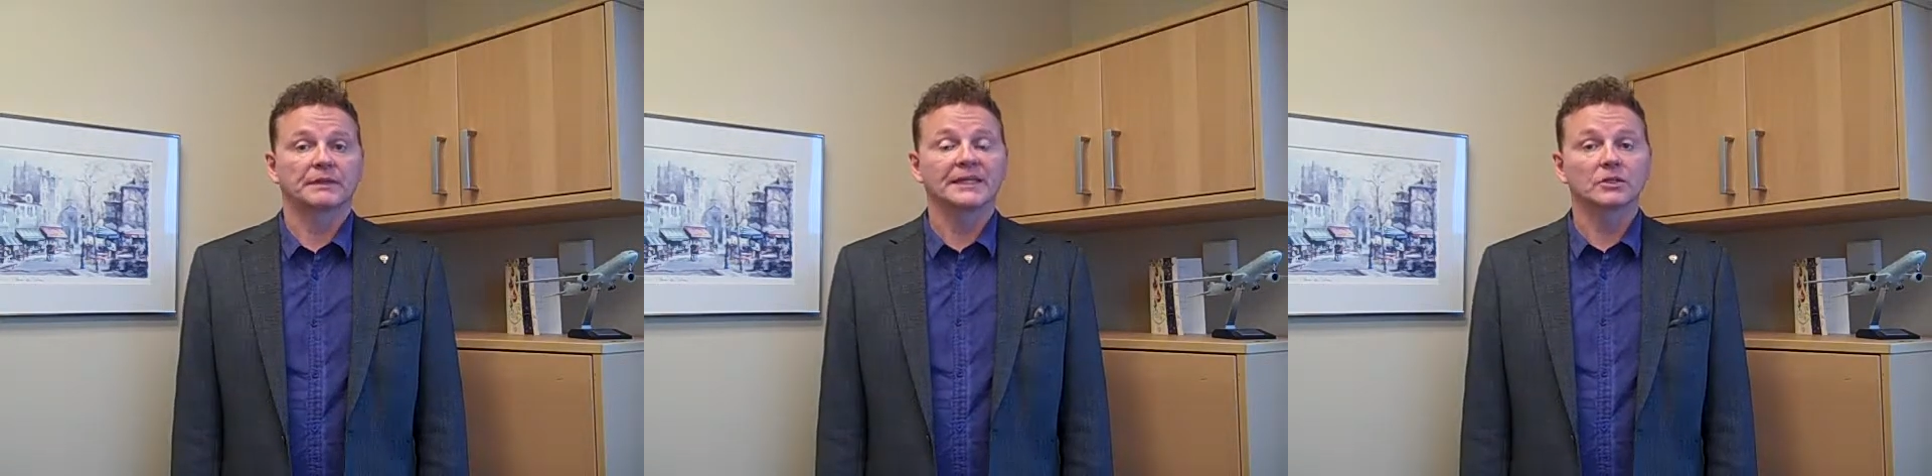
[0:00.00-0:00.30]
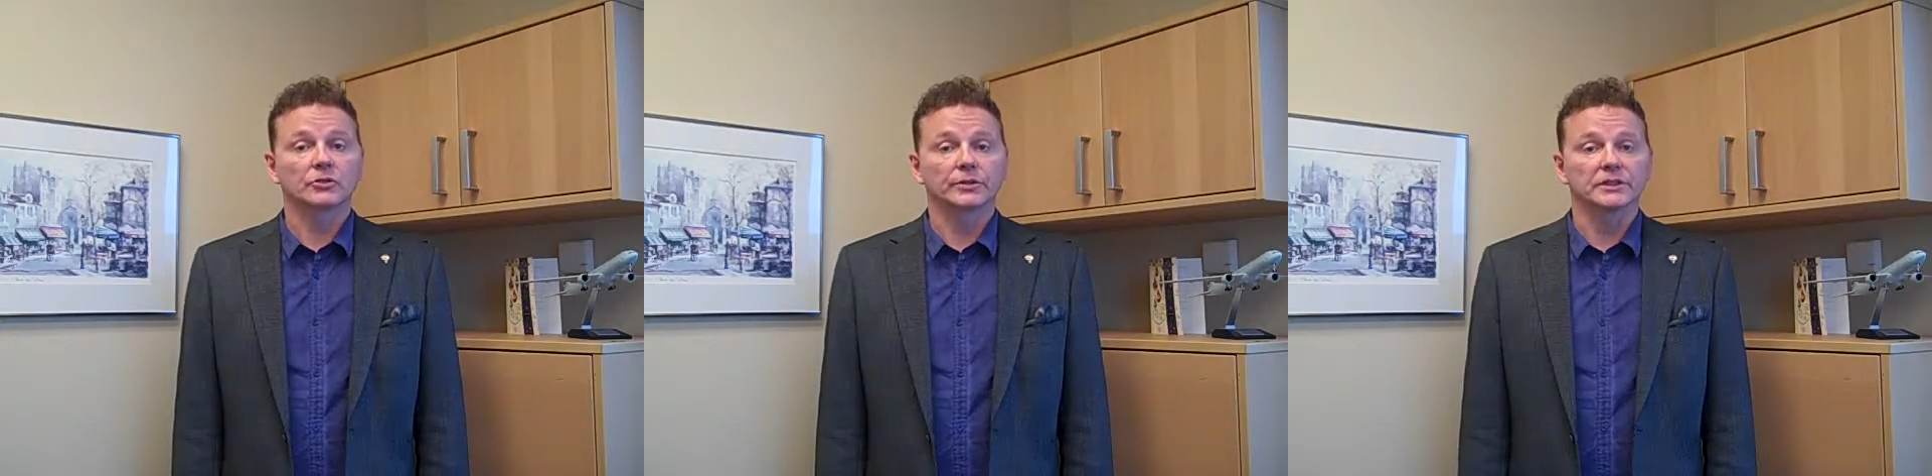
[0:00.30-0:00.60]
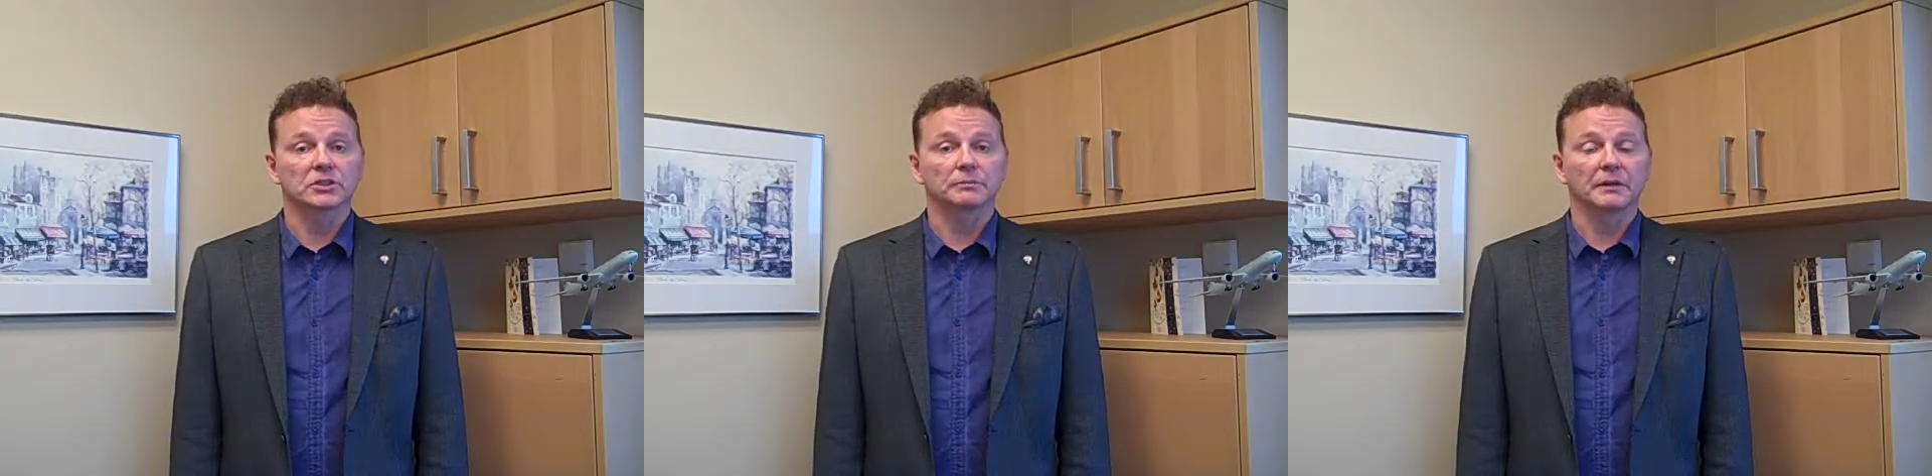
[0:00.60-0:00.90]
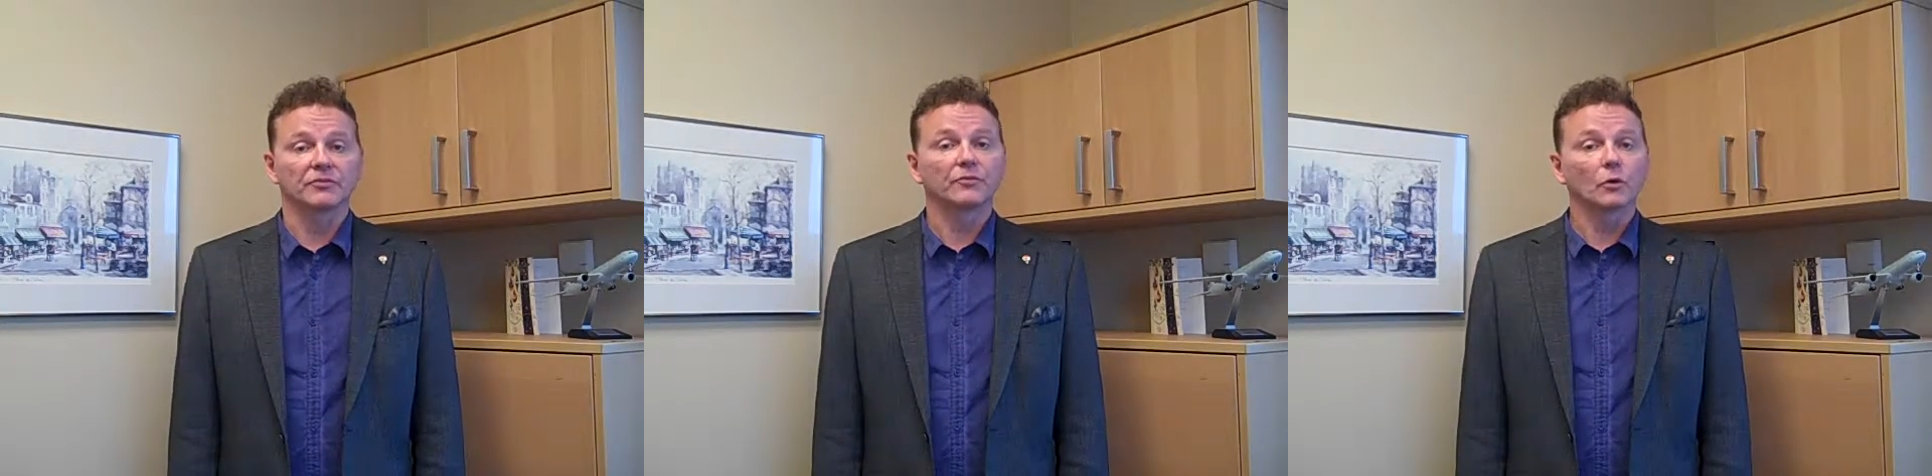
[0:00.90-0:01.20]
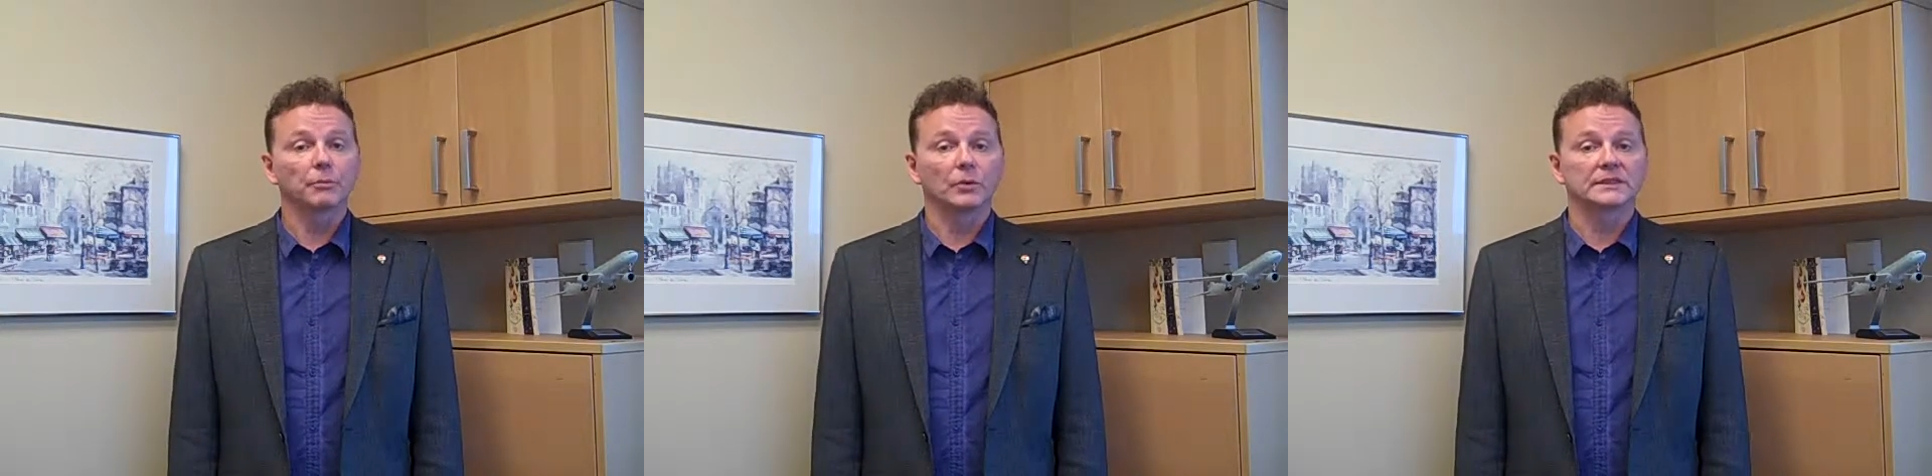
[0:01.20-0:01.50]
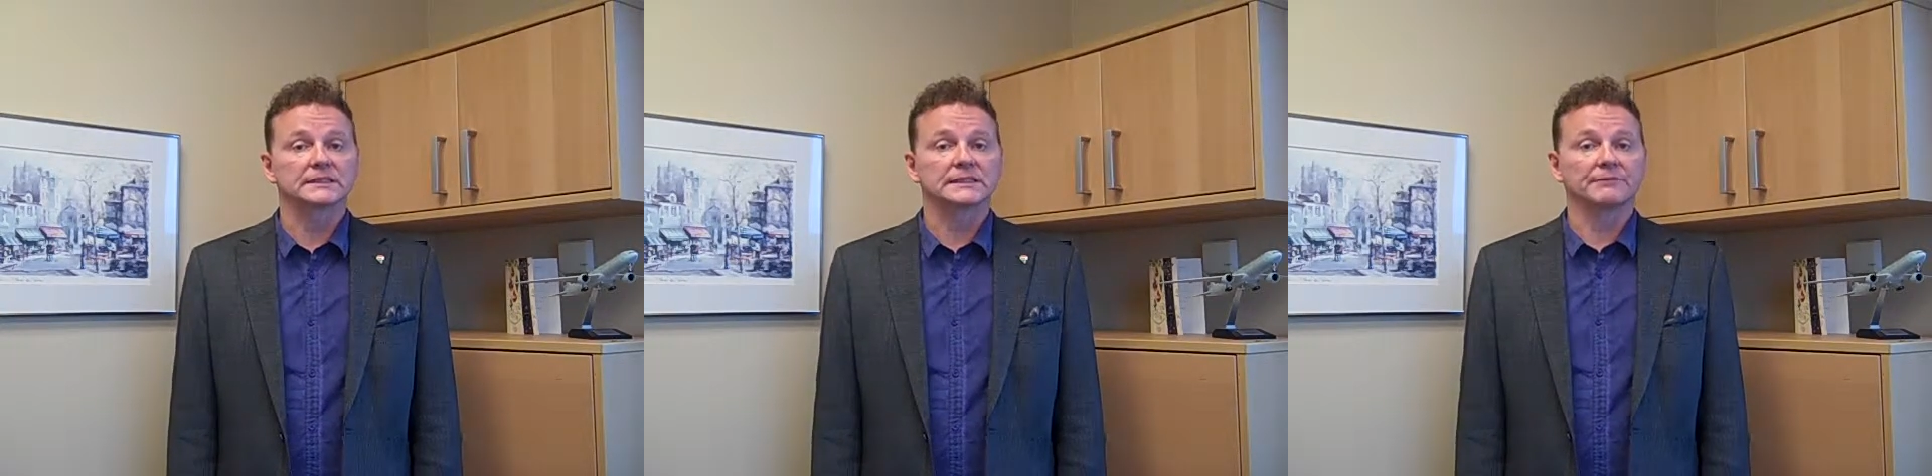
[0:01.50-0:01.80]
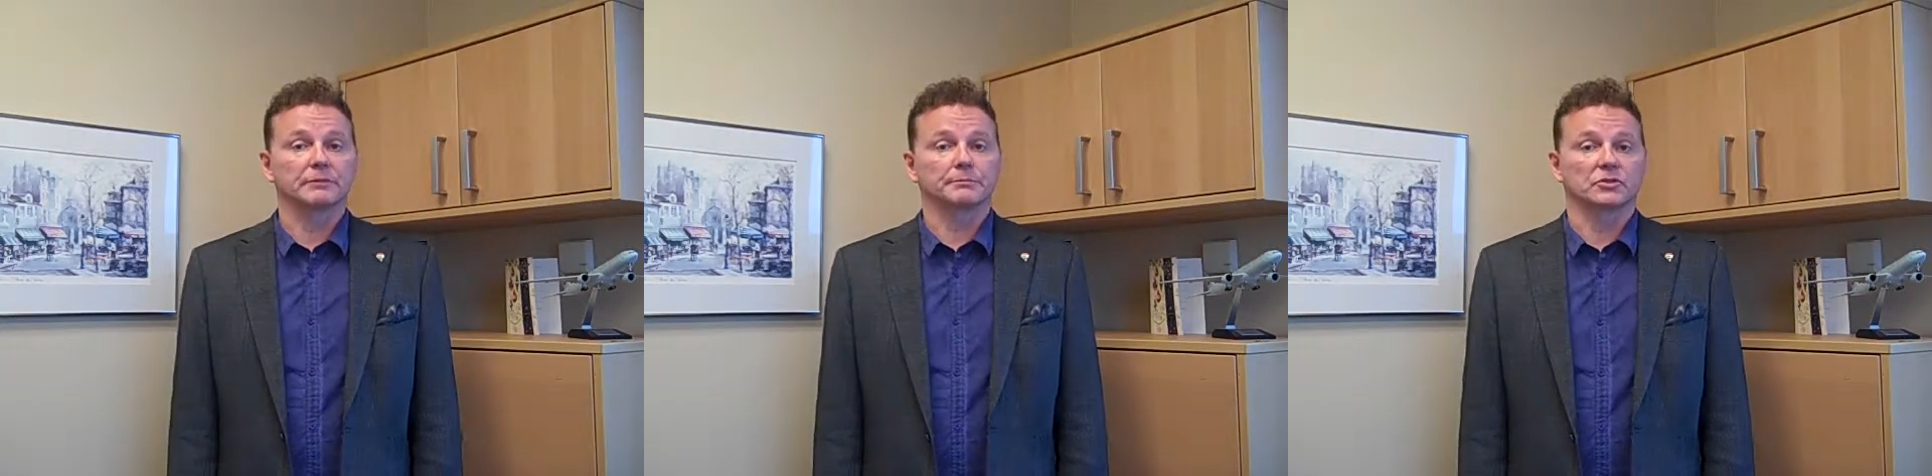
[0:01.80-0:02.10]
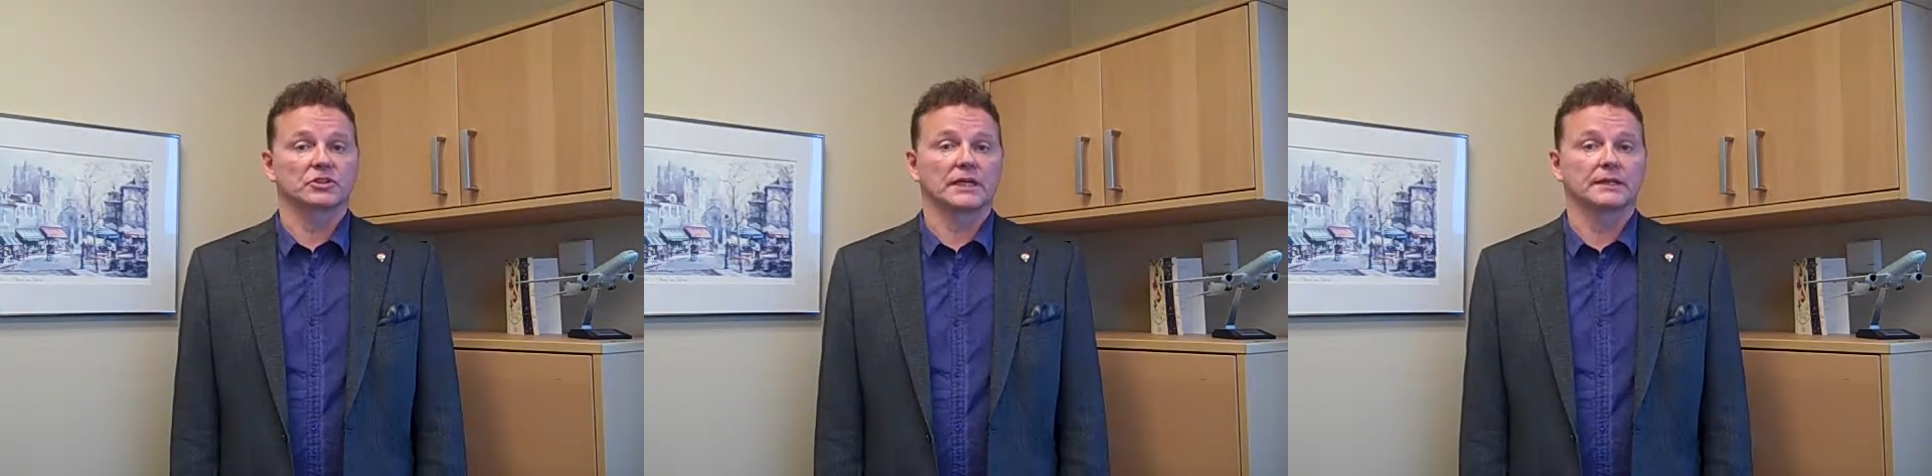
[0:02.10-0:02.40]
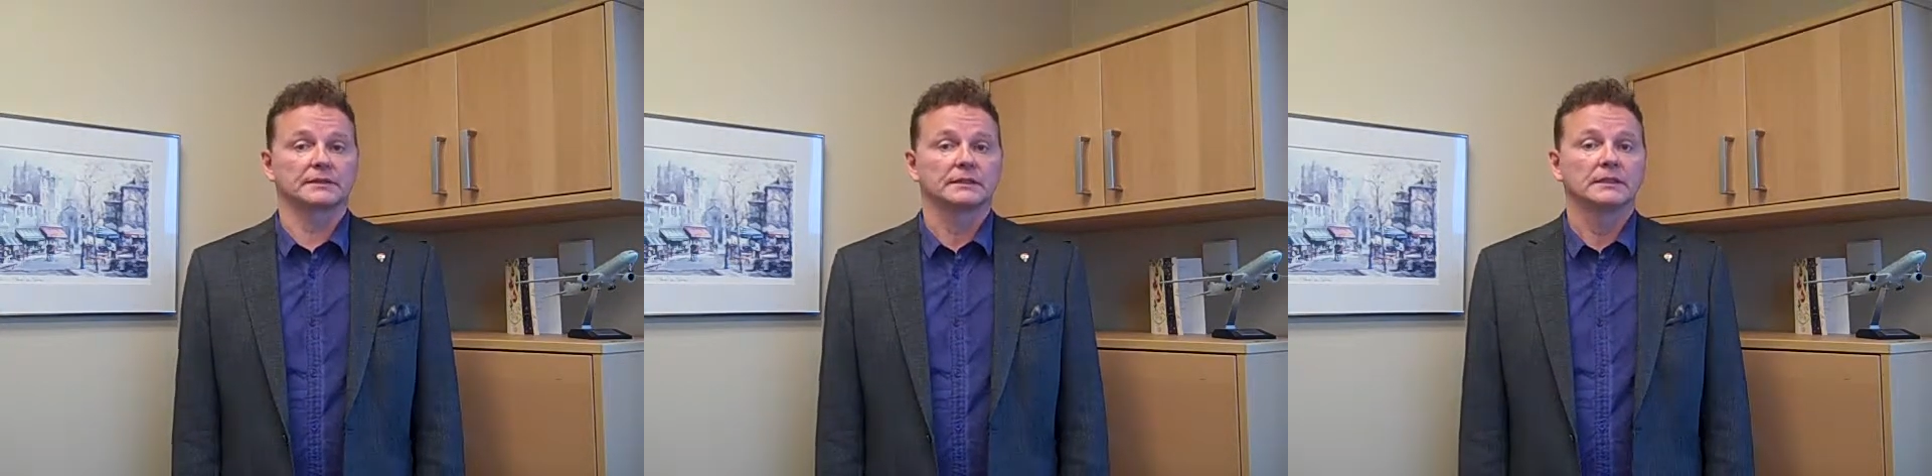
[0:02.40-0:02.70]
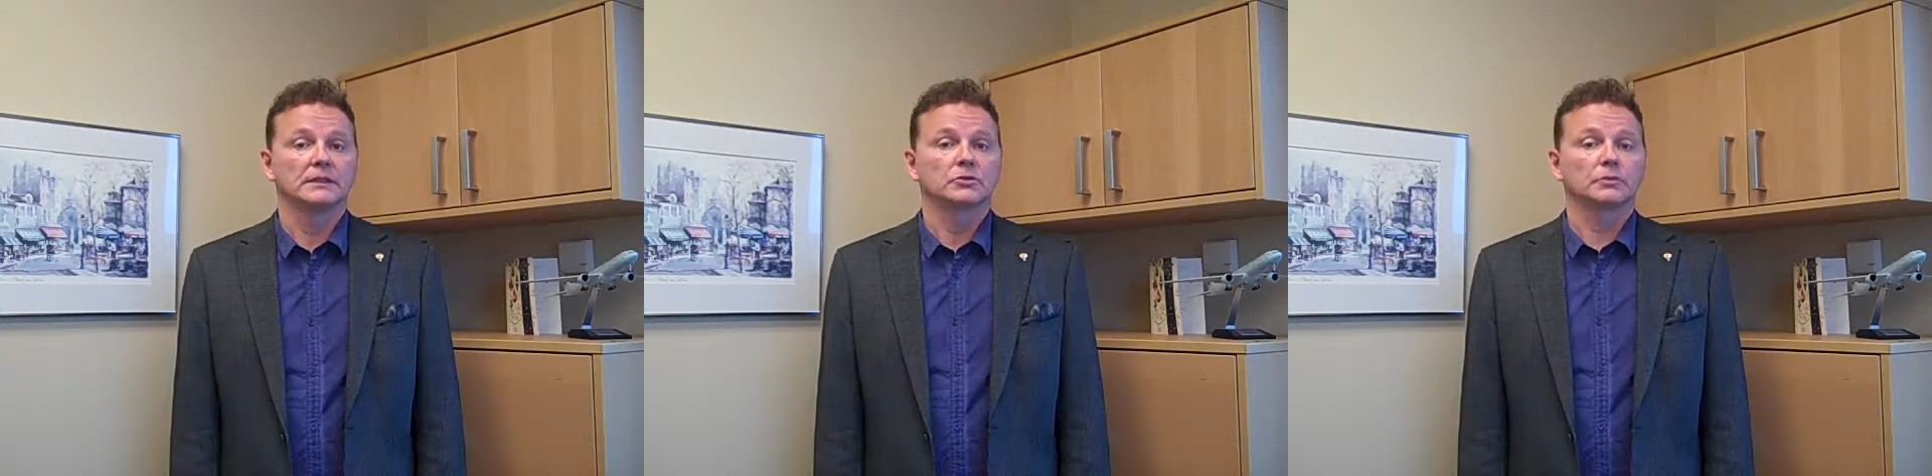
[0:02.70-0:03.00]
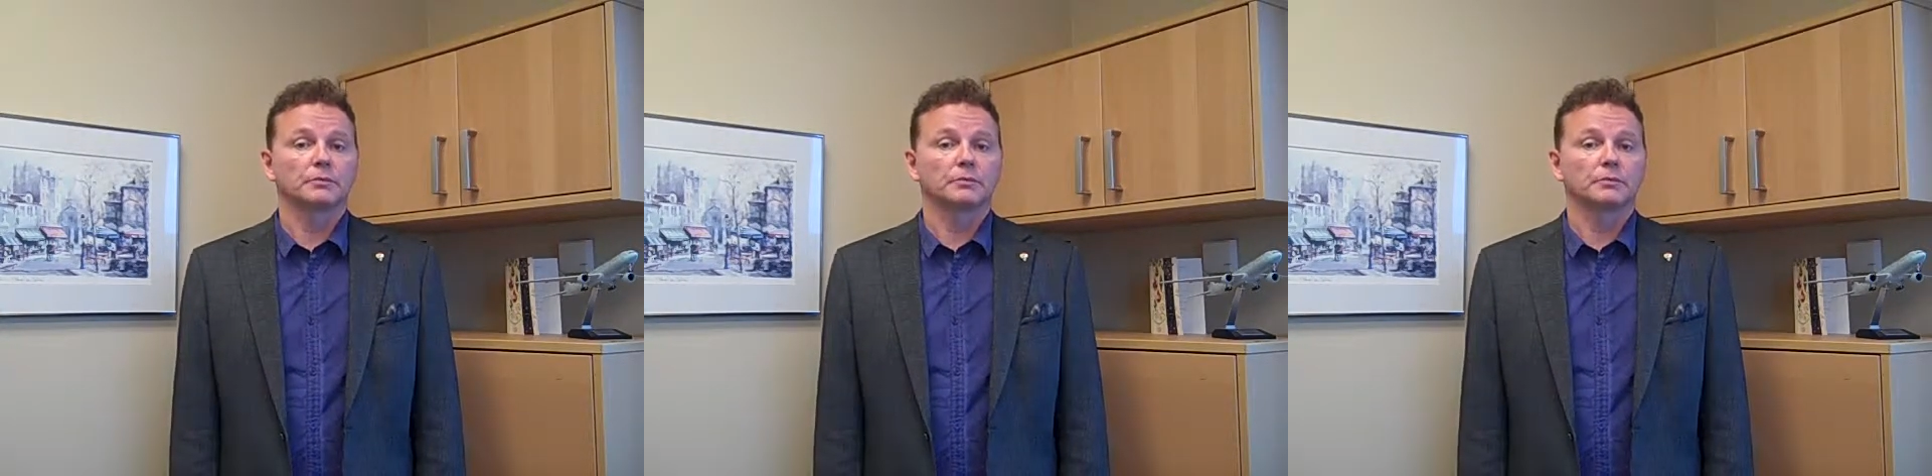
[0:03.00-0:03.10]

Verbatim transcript: increased by four point seven percent to